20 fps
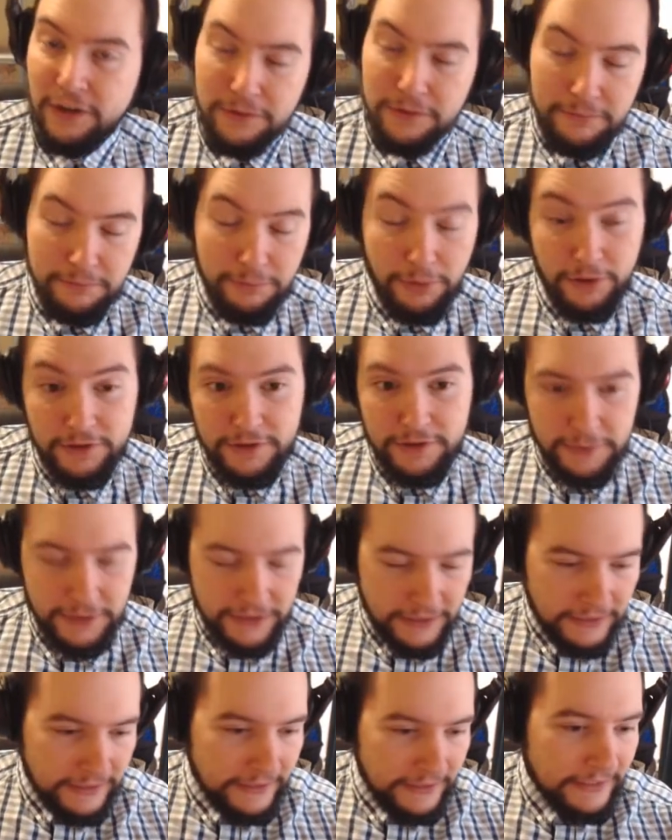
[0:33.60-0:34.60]
possibly.
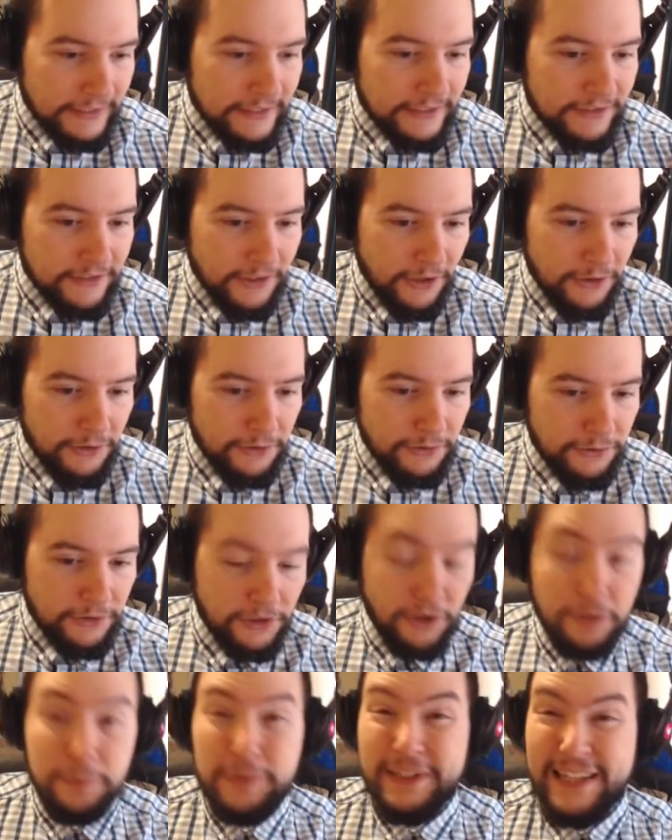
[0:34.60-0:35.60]
So you've
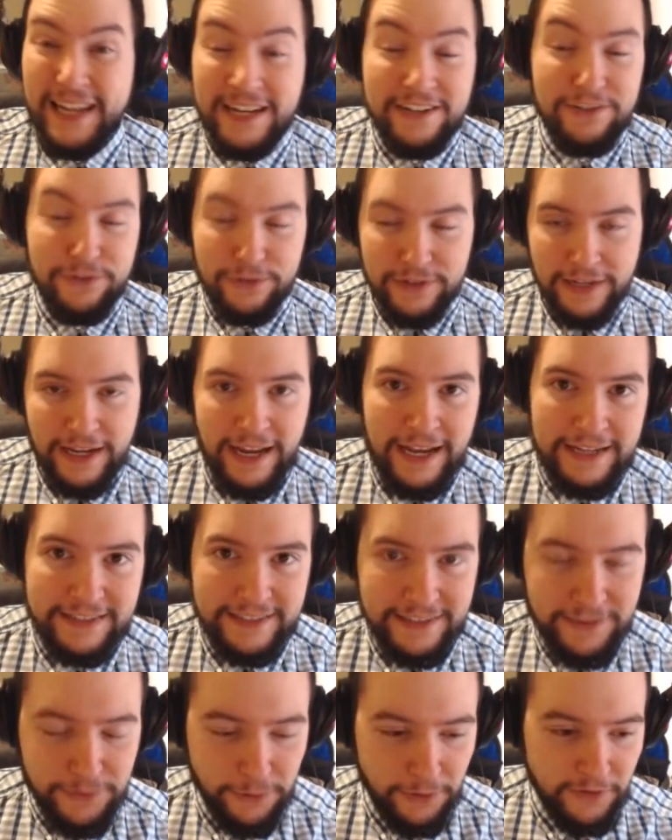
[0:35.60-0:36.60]
got the potential to get access
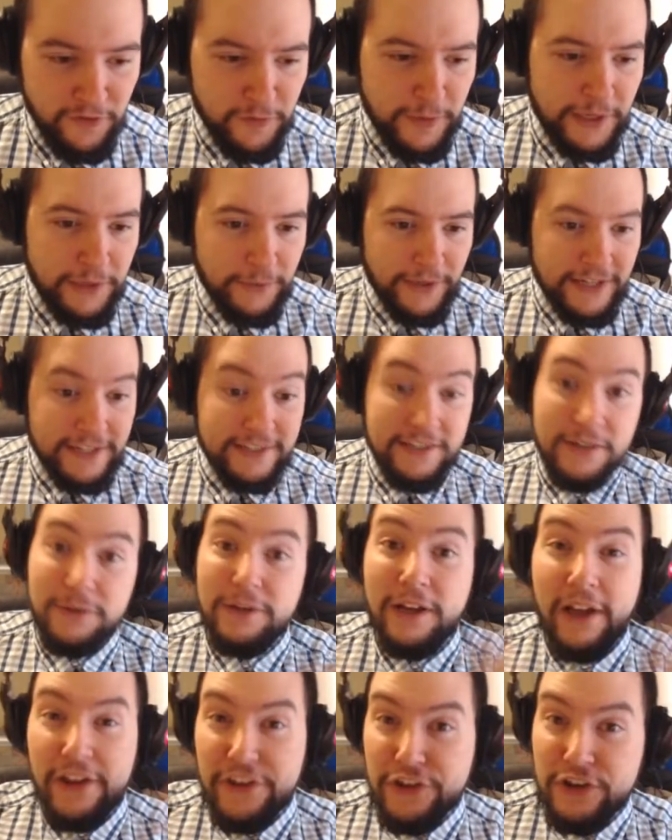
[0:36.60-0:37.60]
to all of them anyway. So
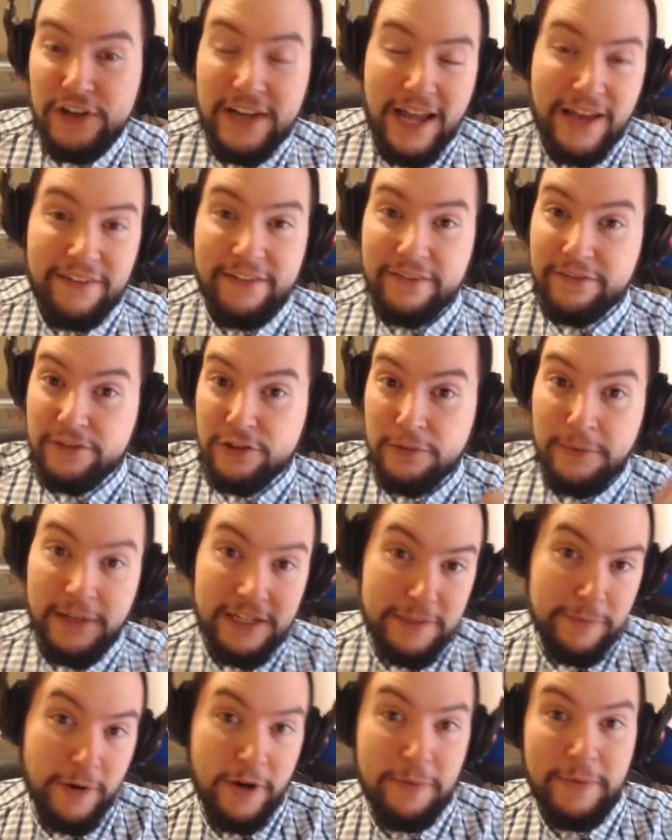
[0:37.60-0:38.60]
you can have some
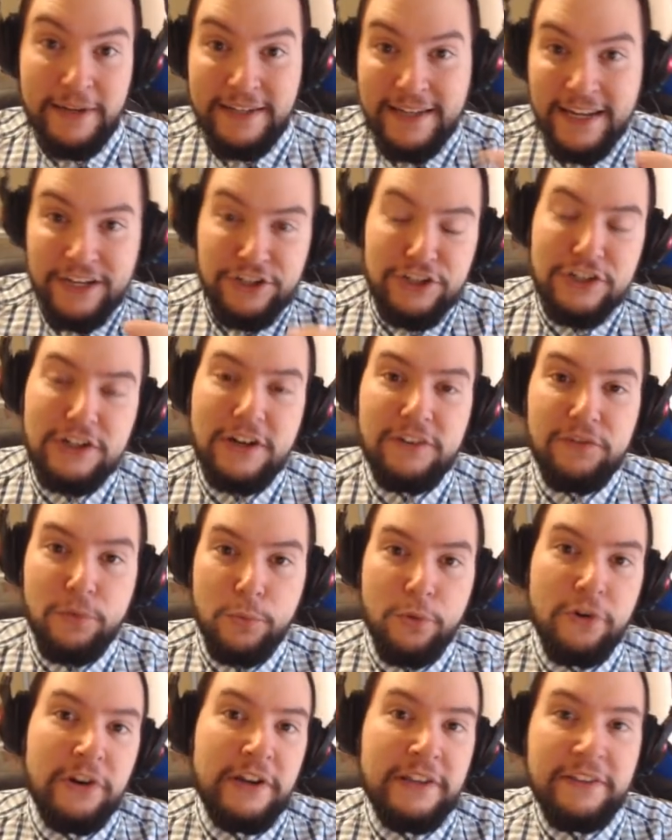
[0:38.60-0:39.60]
experimentation. You don't have to
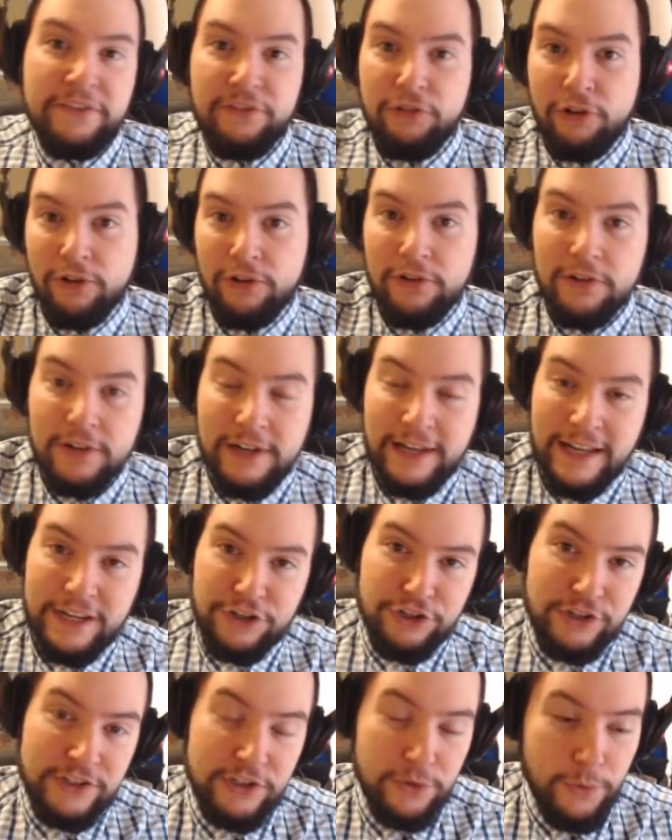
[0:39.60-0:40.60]
worry if your collection
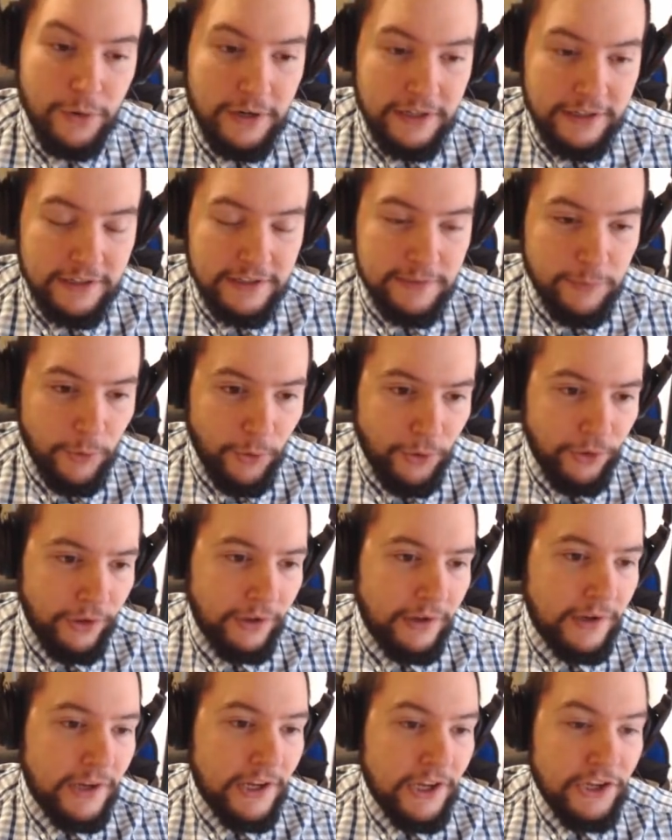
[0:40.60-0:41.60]
is quite small.
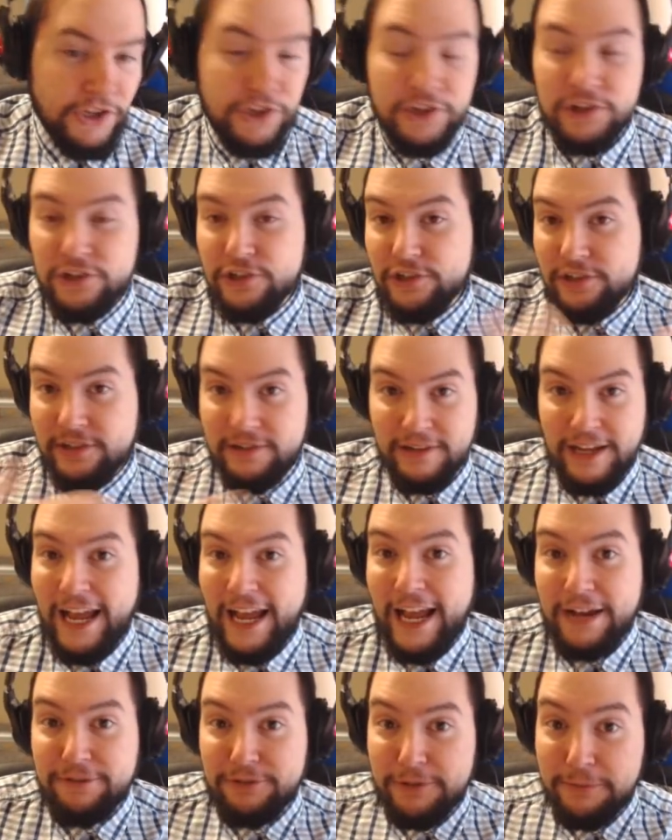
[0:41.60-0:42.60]
You can just have
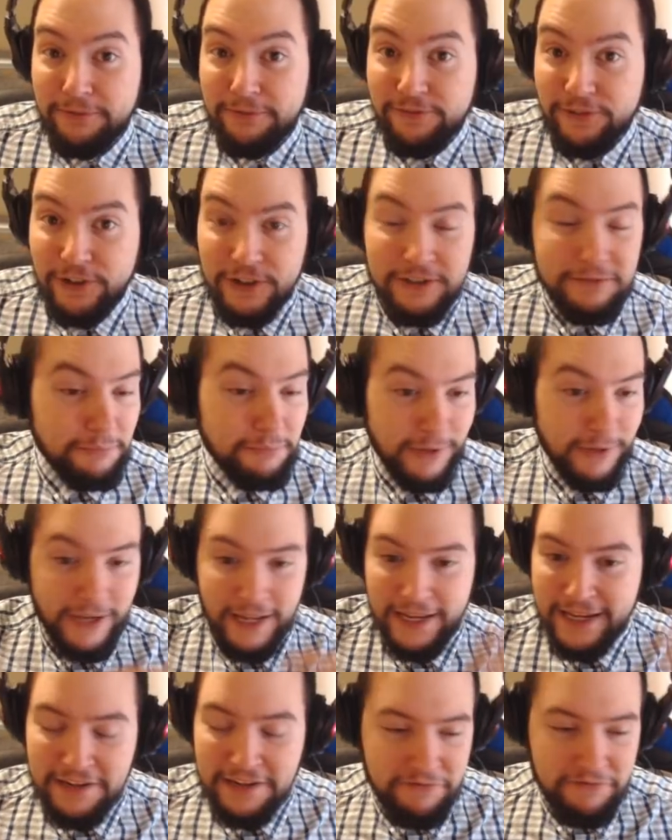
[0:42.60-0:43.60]
some fun
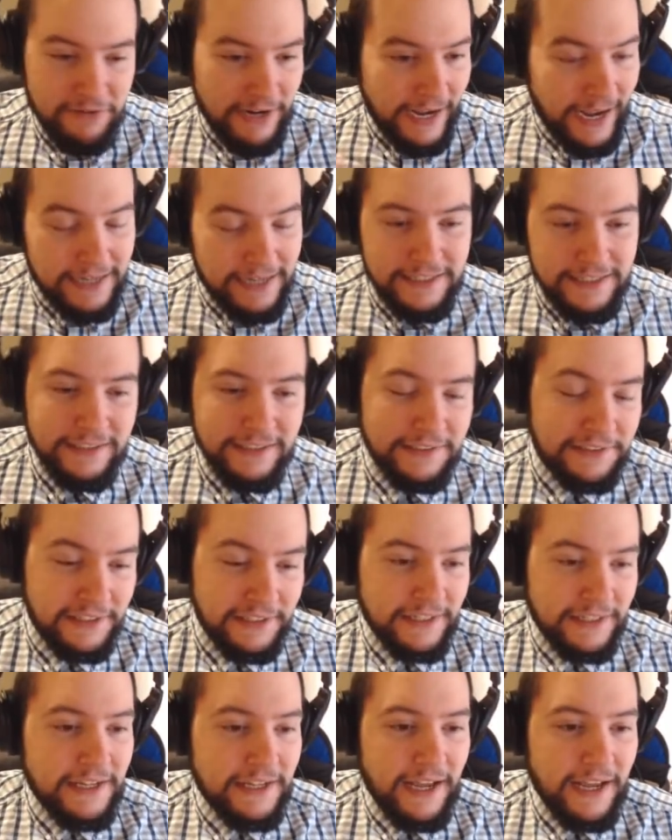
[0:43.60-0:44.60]
playing and reacting.
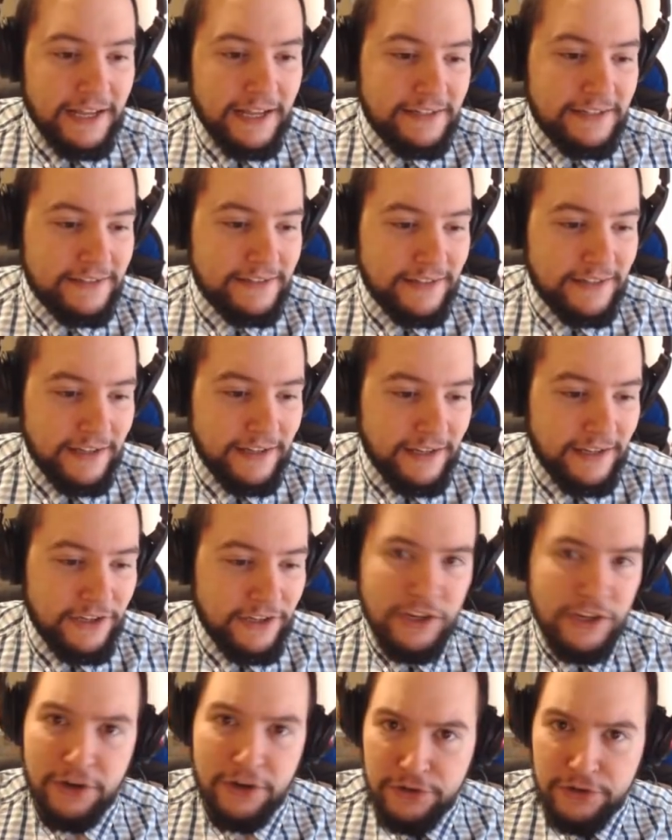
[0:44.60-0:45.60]
And,
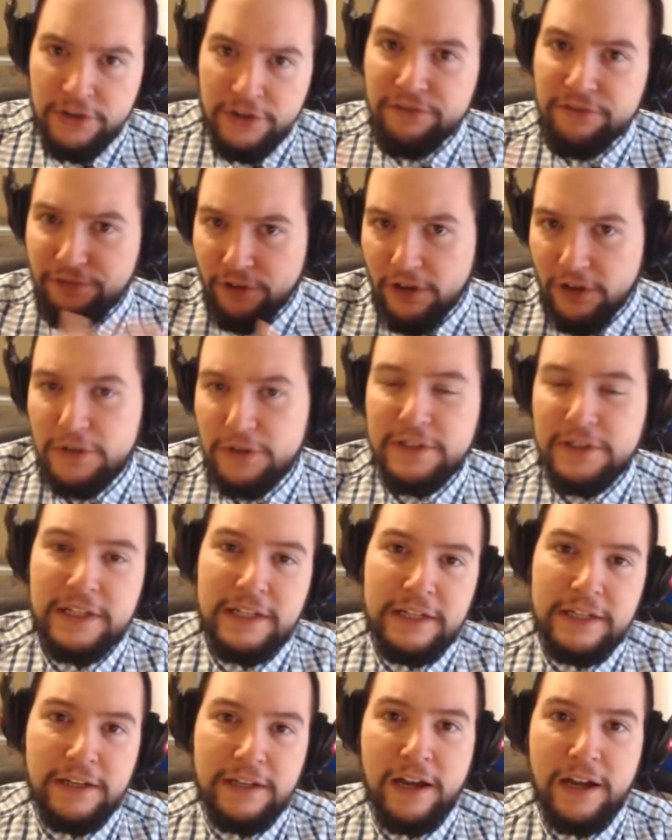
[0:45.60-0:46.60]
you can follow tier
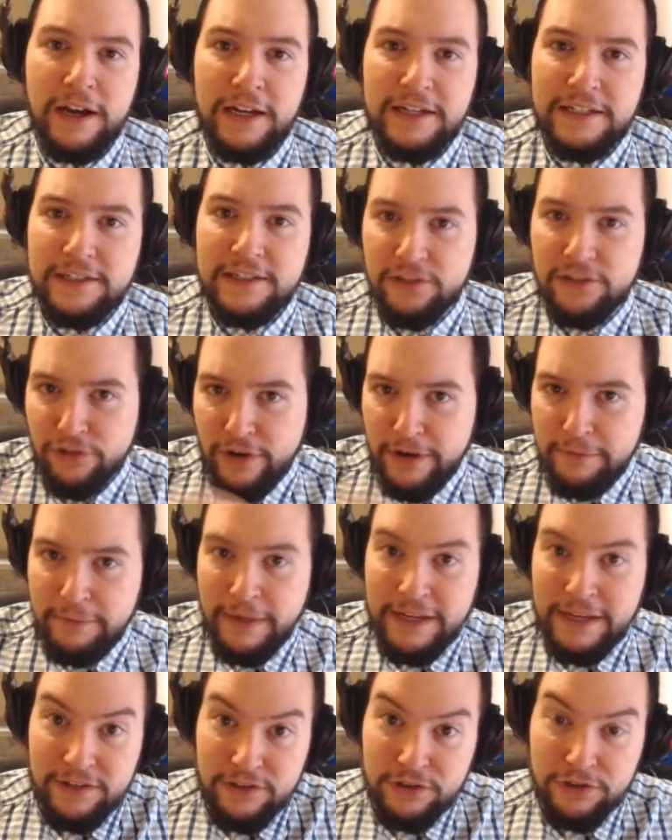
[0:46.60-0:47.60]
guides to try and
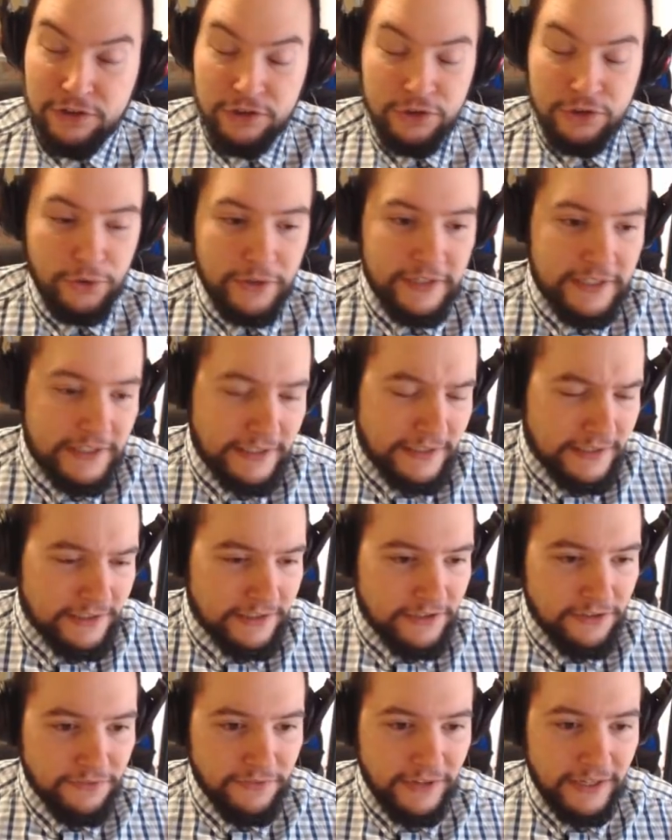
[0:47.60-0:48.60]
make good choices and
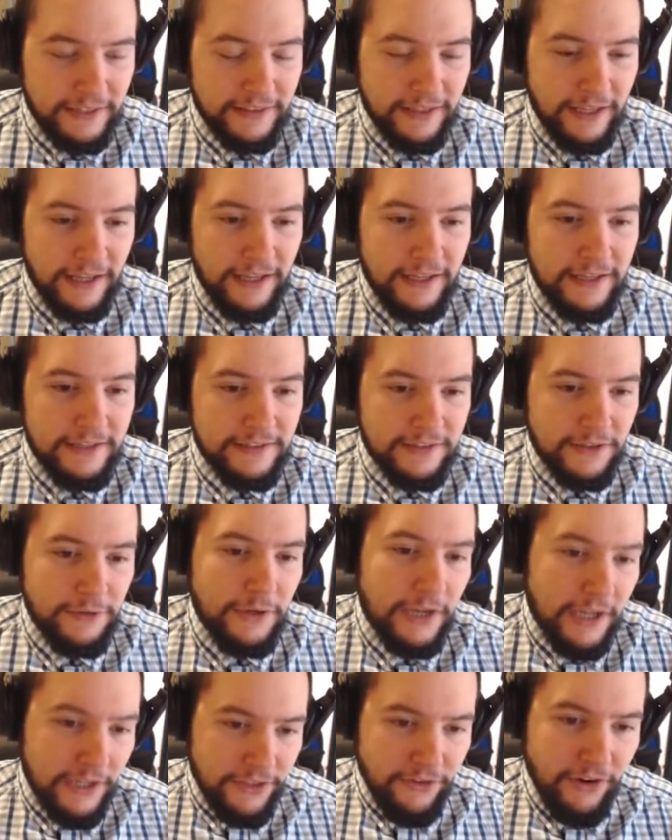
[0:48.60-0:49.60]
stuff like that. So
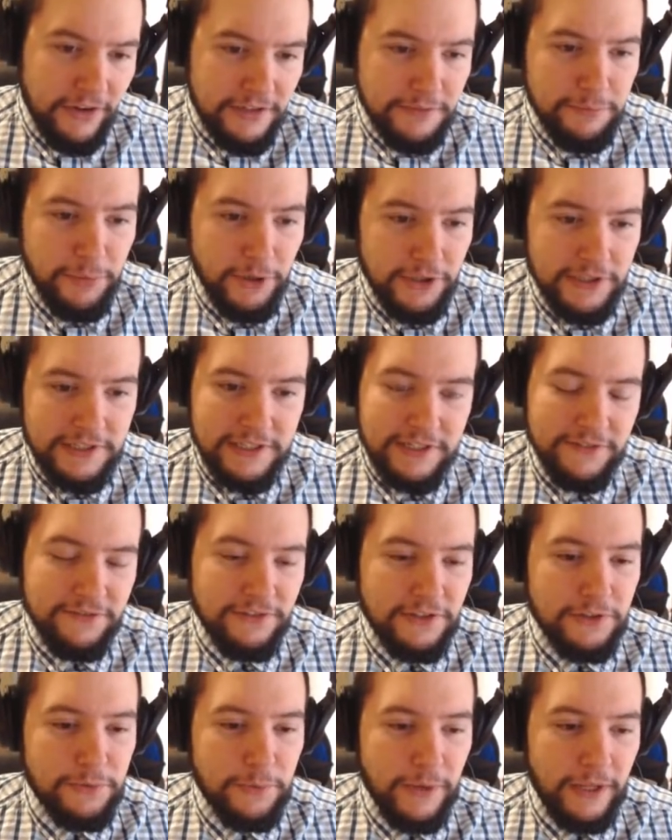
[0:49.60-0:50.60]
there are some positives as
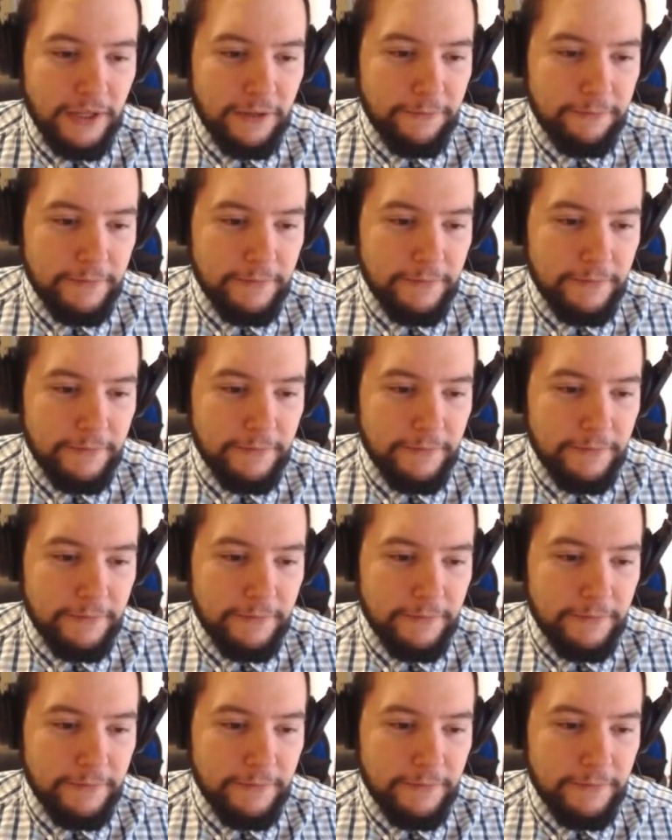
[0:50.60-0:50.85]
well.